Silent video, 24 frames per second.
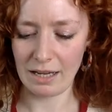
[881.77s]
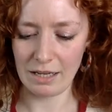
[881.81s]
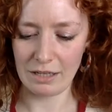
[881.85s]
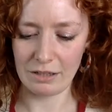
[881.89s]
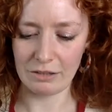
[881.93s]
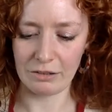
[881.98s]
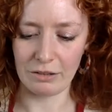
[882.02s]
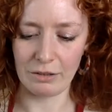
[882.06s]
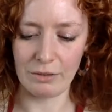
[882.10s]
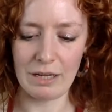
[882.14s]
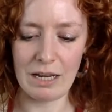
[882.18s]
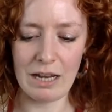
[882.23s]

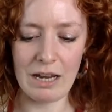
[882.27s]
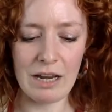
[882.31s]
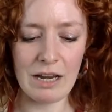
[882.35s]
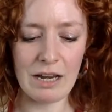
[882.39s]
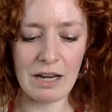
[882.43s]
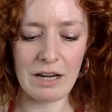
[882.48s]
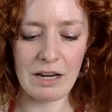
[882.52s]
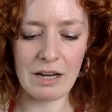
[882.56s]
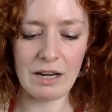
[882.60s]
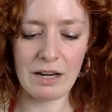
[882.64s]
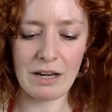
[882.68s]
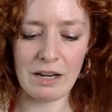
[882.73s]
So
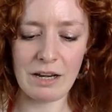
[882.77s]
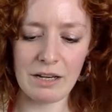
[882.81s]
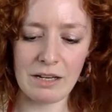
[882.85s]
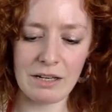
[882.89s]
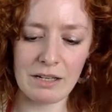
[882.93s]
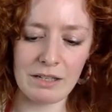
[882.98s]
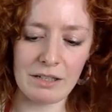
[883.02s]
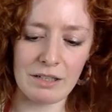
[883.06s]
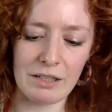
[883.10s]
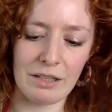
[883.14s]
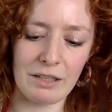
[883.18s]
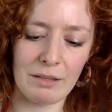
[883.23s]

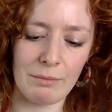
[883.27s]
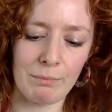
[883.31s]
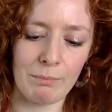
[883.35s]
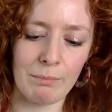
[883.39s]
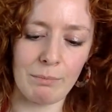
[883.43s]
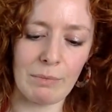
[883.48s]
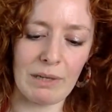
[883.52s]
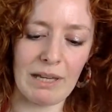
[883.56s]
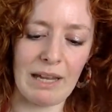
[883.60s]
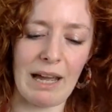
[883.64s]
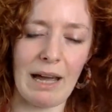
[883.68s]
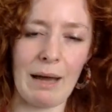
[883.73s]
into the
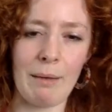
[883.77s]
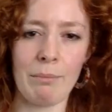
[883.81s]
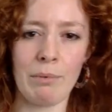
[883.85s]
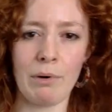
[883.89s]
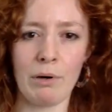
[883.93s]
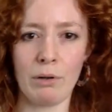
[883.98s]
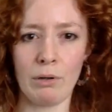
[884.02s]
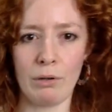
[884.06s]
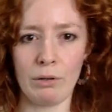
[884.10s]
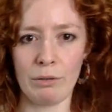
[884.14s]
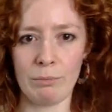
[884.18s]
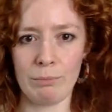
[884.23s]
cat
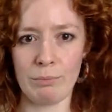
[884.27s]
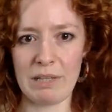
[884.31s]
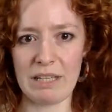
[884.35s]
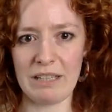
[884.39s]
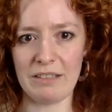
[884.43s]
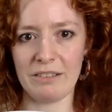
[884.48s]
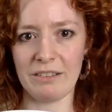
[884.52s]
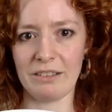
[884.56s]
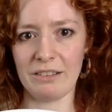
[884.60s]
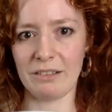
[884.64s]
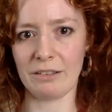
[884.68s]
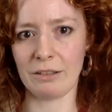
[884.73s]
bowl the
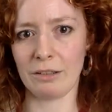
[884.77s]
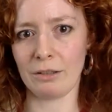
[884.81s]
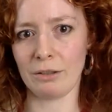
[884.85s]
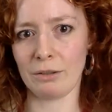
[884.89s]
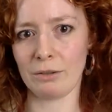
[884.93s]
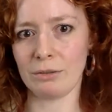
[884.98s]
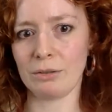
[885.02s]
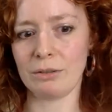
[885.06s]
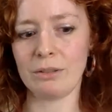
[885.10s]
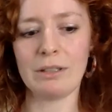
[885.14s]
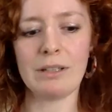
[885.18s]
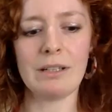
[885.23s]
pieces go.